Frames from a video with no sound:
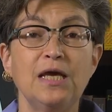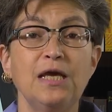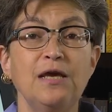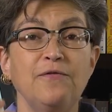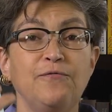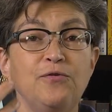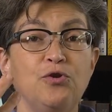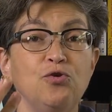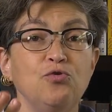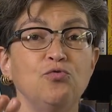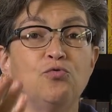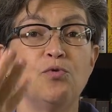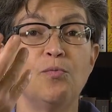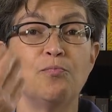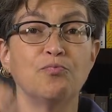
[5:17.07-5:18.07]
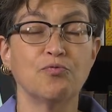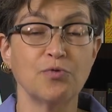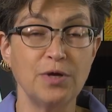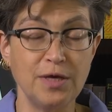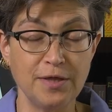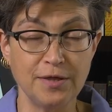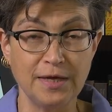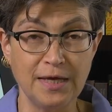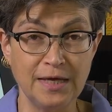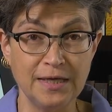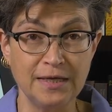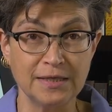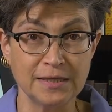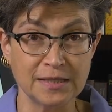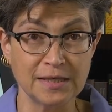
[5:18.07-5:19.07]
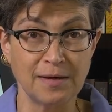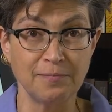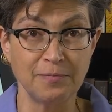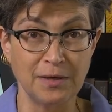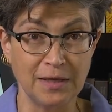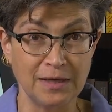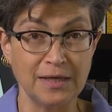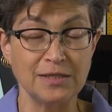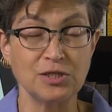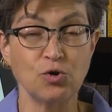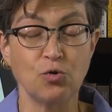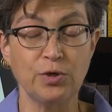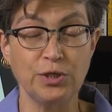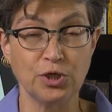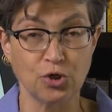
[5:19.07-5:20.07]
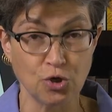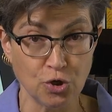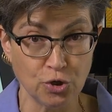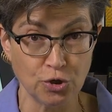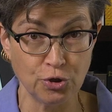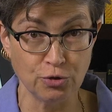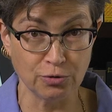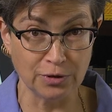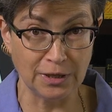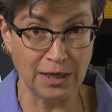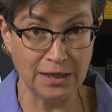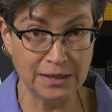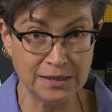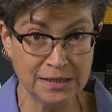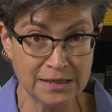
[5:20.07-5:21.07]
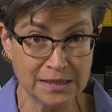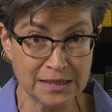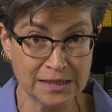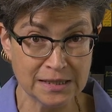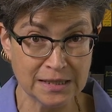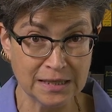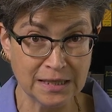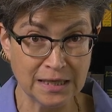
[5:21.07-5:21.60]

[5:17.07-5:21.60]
If you breathe in something that's going to hurt your lungs,